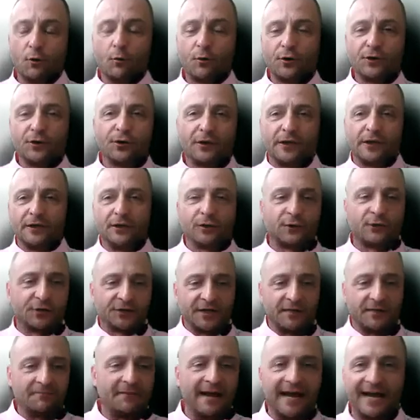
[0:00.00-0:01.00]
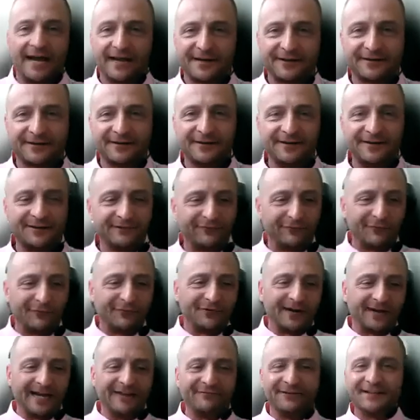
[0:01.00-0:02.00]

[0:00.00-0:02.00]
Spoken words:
where do I look on a Mac for